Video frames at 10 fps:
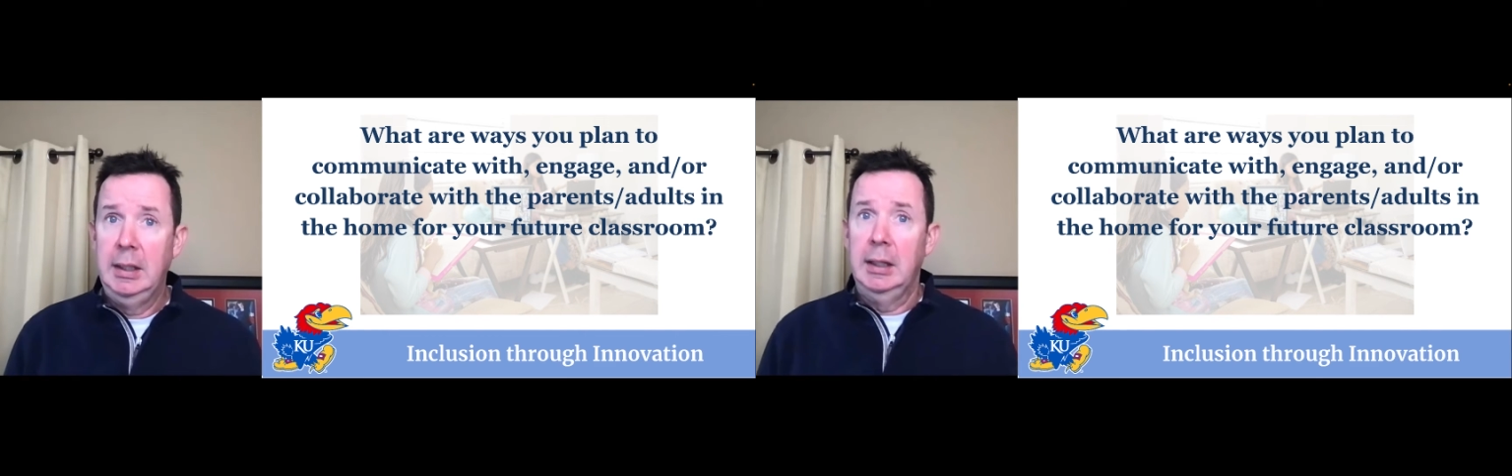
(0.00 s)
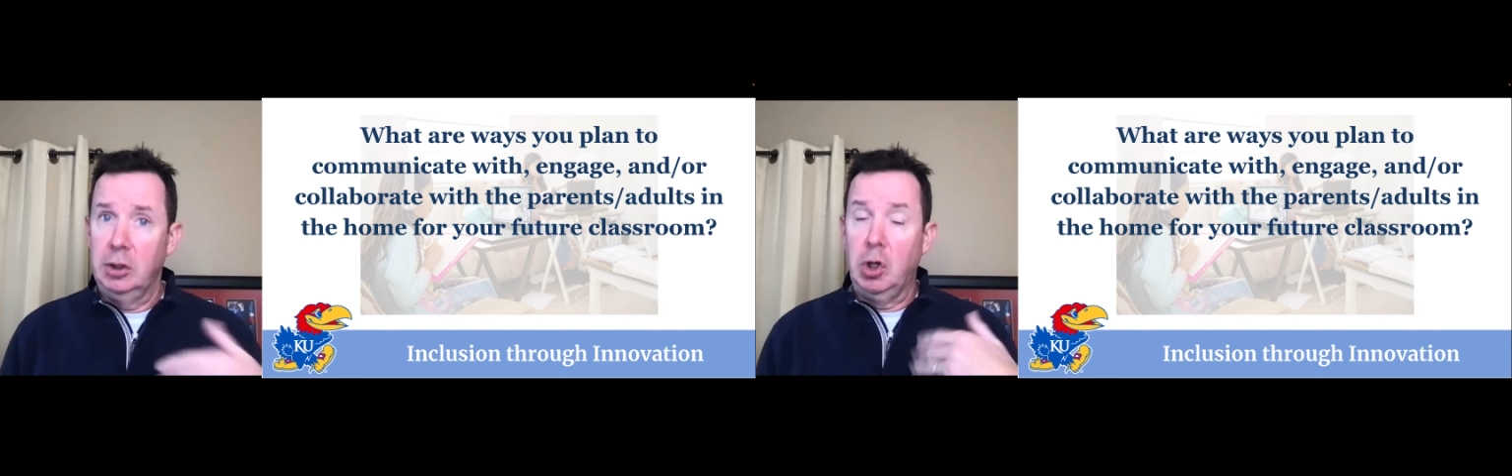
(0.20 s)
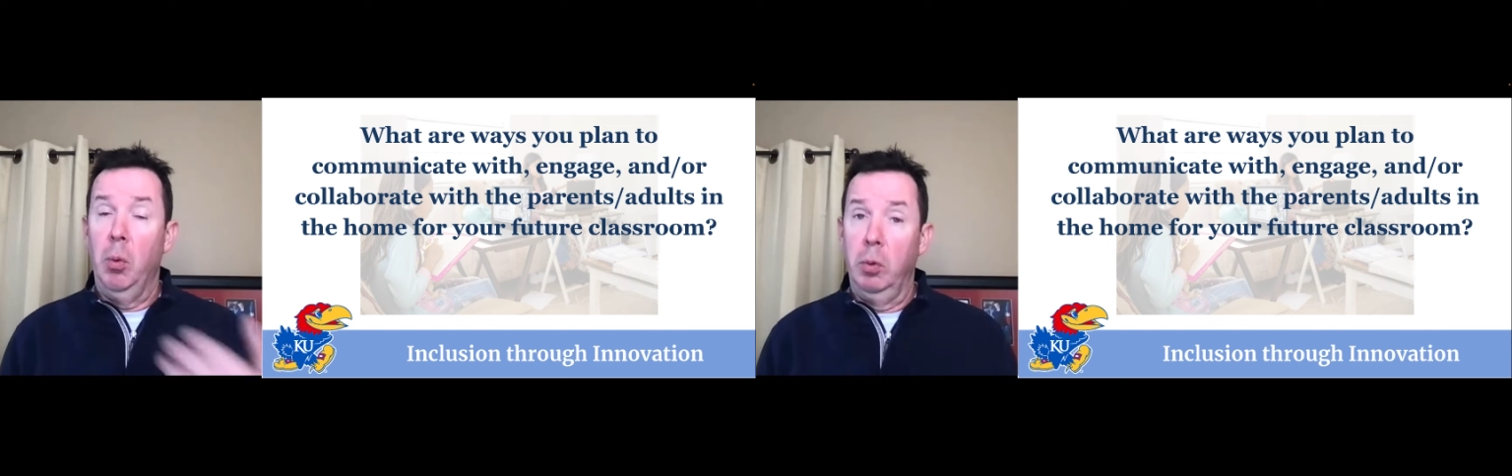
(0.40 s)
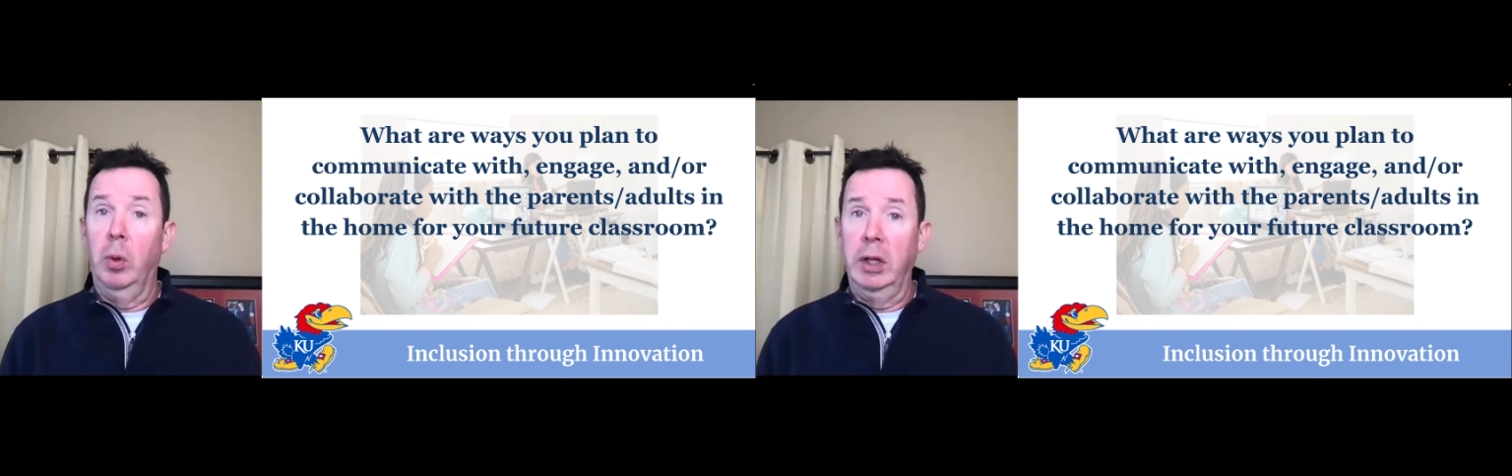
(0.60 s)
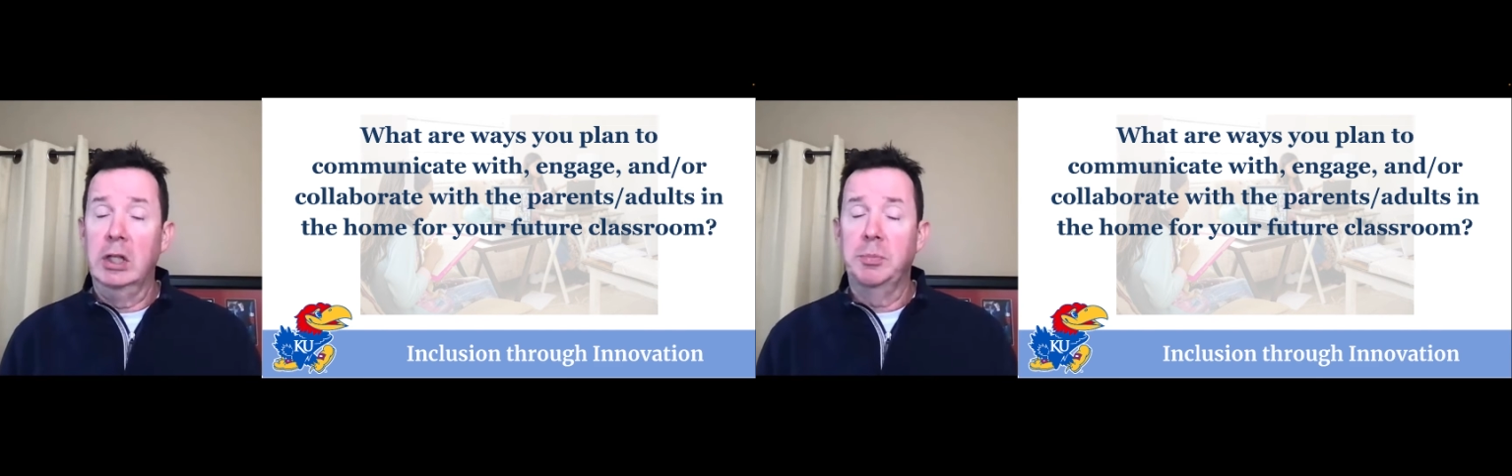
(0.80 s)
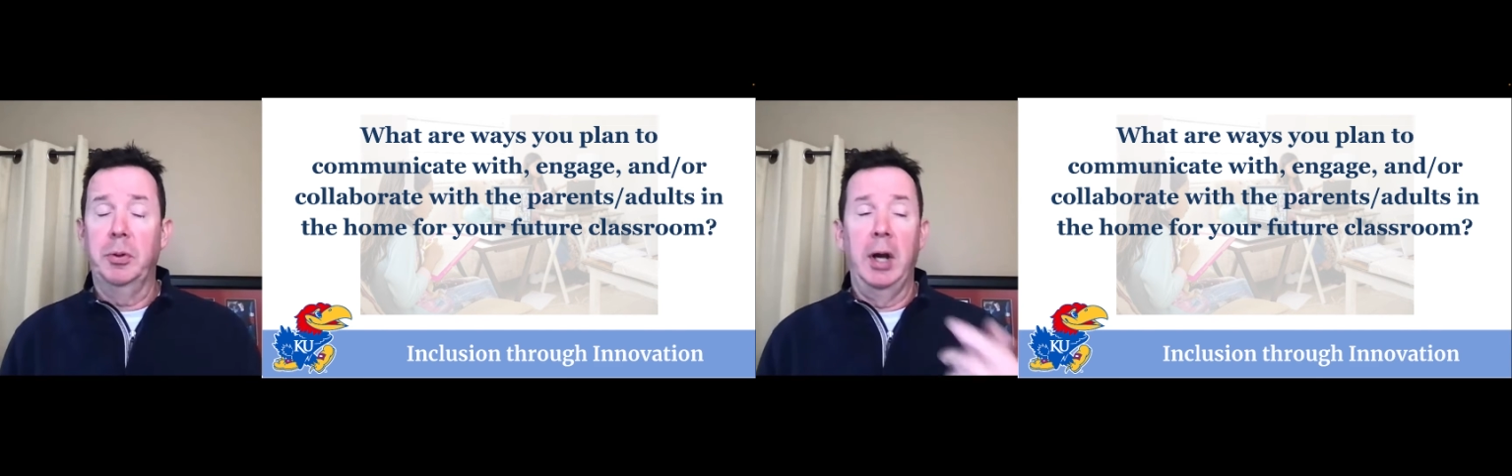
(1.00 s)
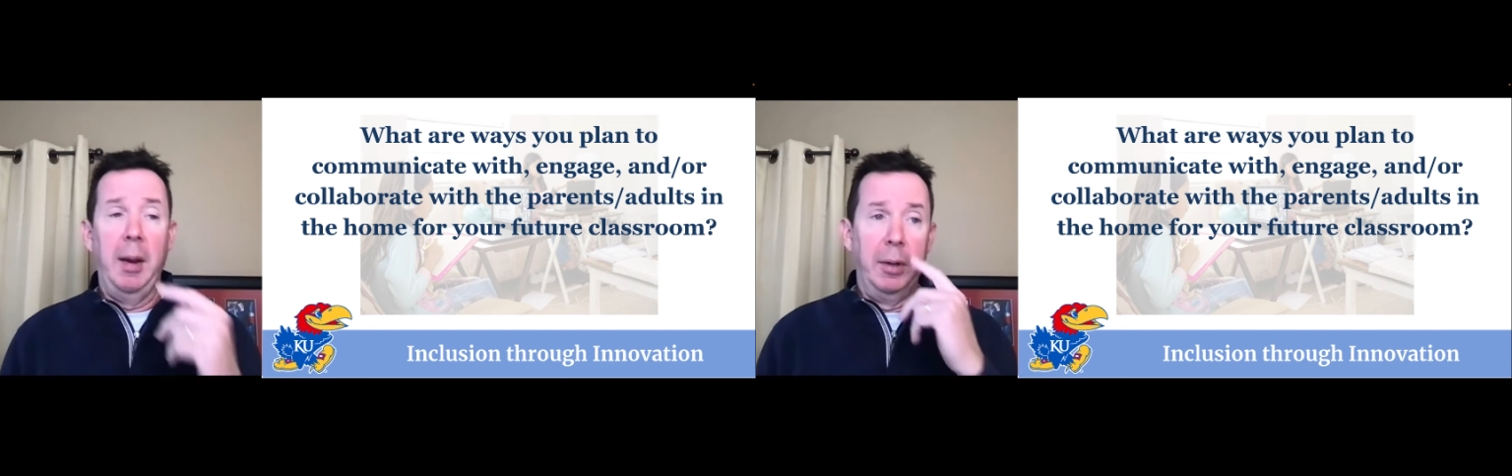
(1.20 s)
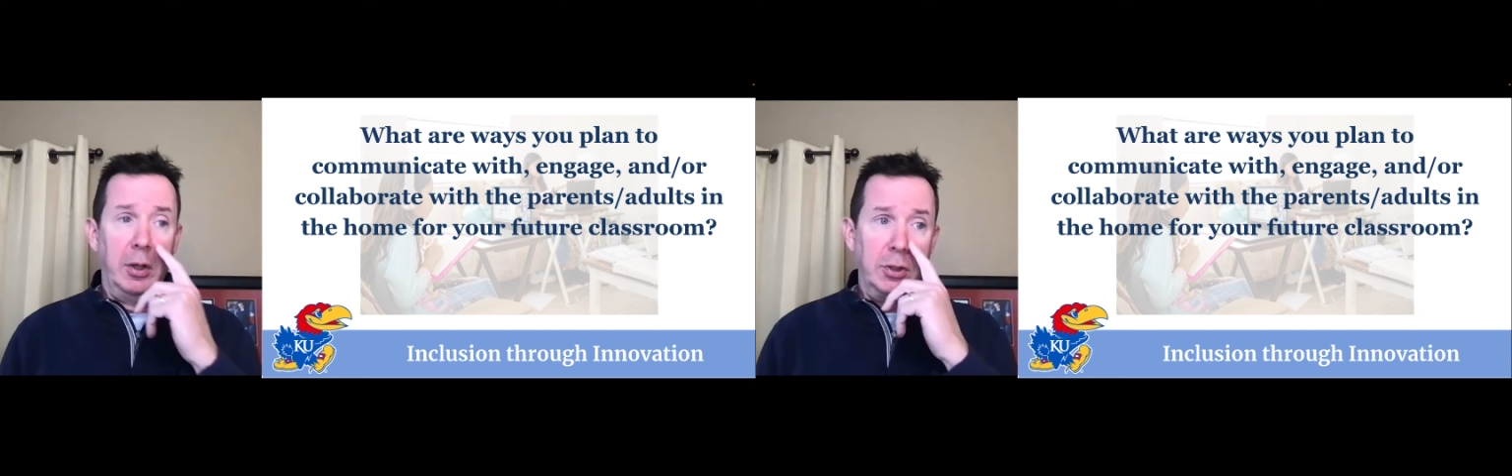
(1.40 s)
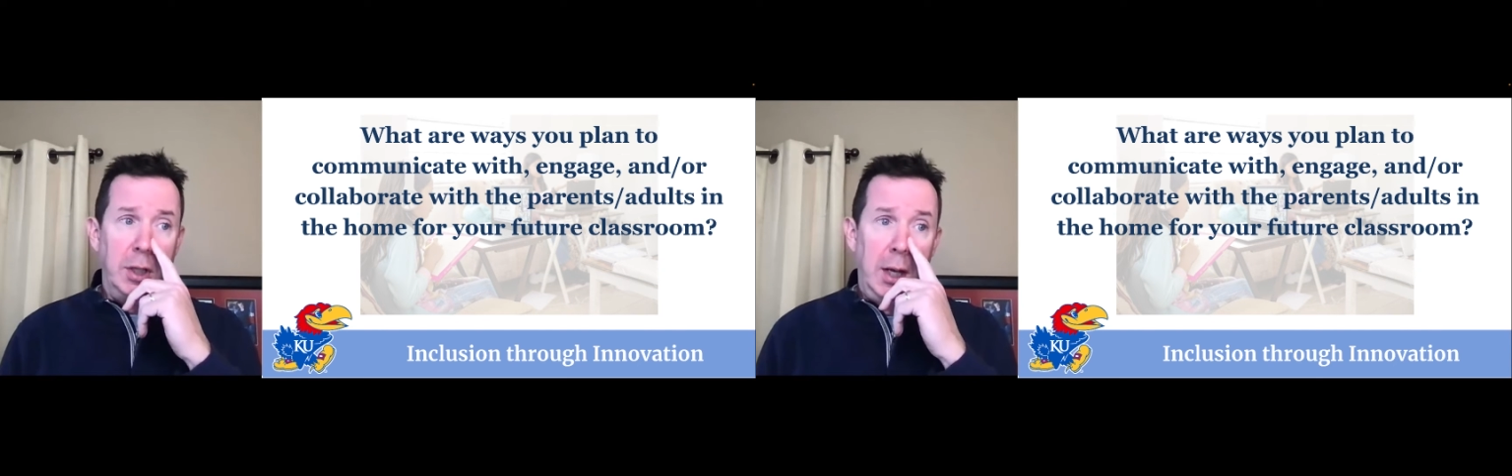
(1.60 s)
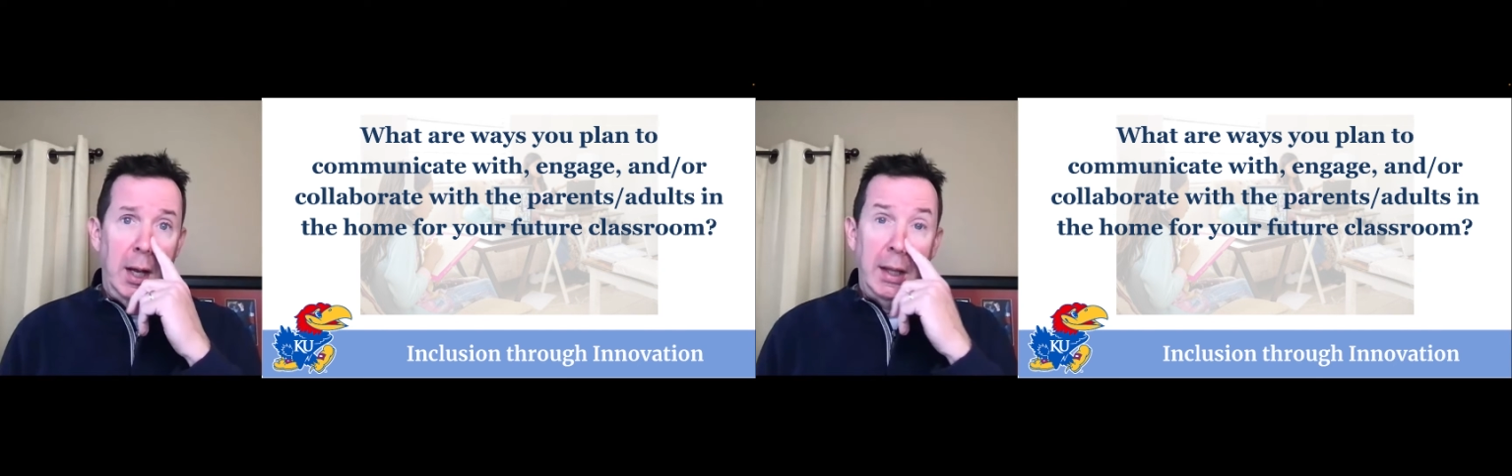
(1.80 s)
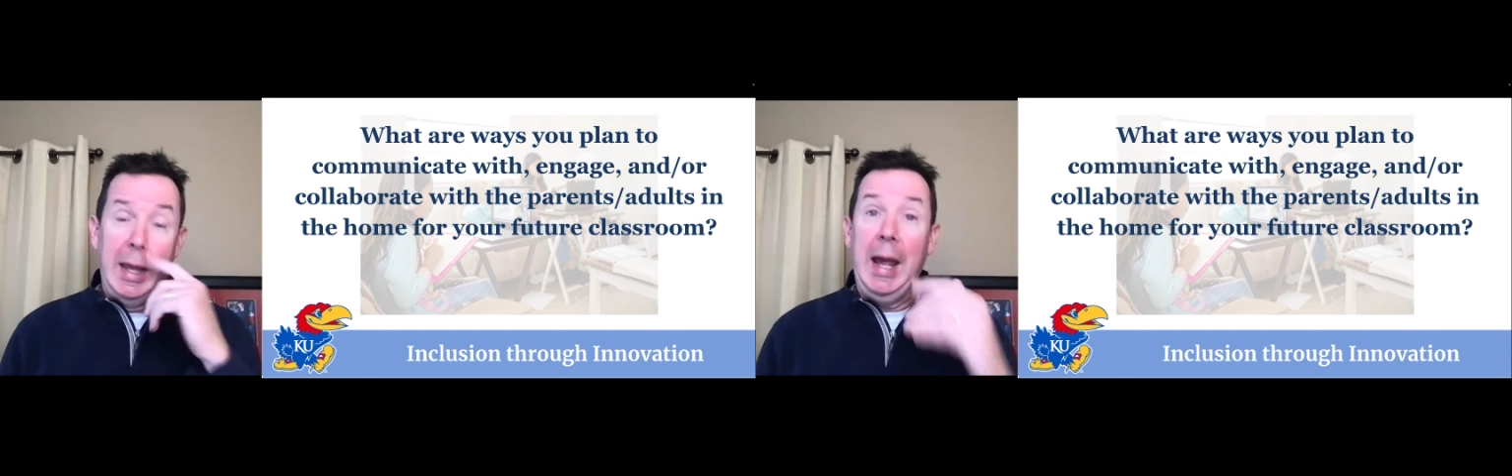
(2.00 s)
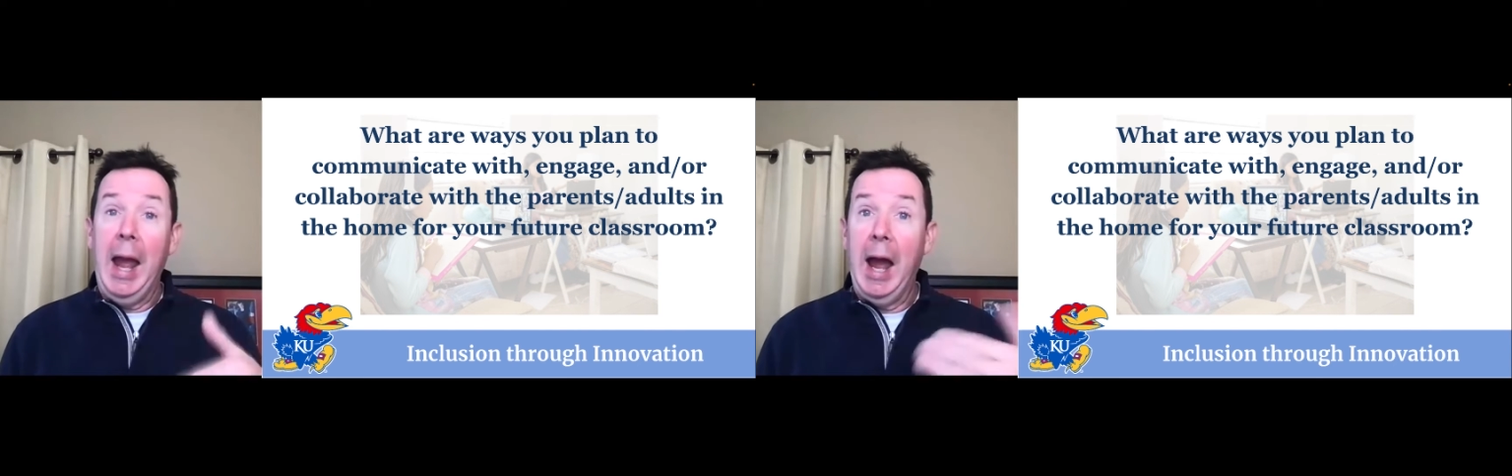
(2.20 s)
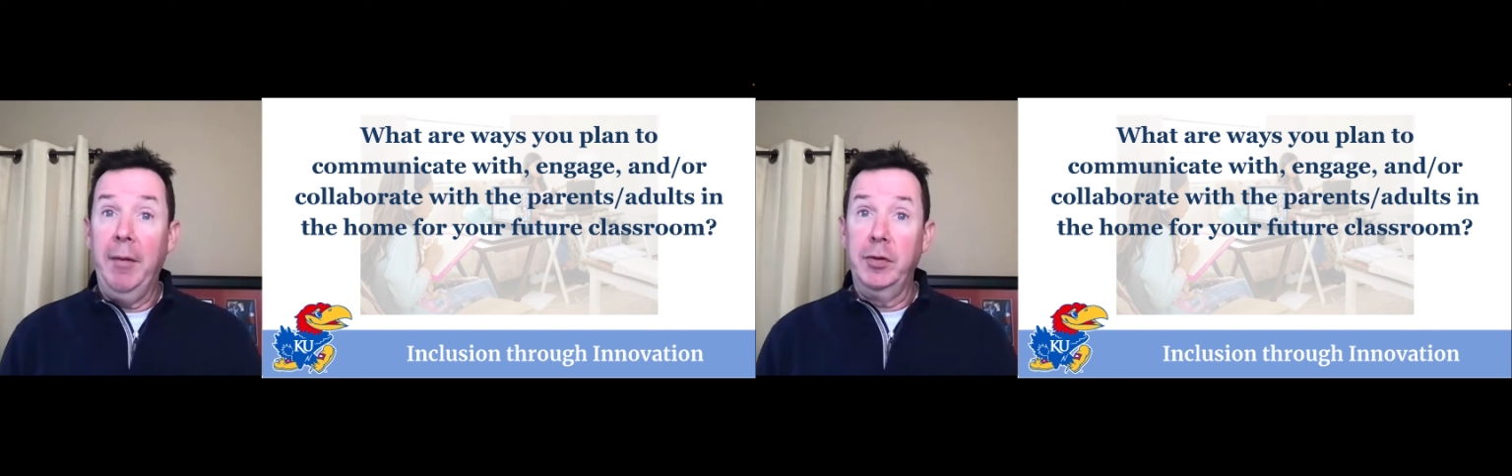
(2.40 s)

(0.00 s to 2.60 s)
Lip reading: let's go with one of these parameters, they have